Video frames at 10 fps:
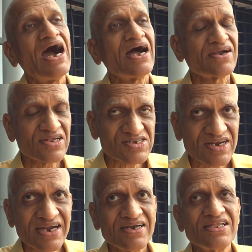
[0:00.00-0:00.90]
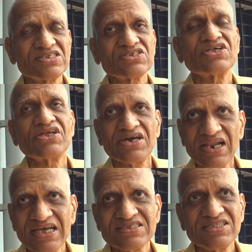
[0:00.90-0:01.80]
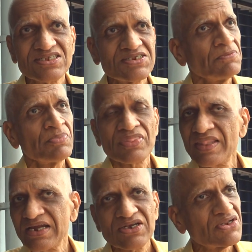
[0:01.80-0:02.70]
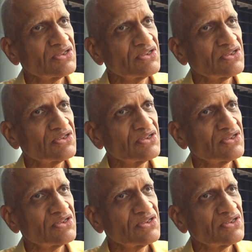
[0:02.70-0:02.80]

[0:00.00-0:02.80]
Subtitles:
understand this, realize this, that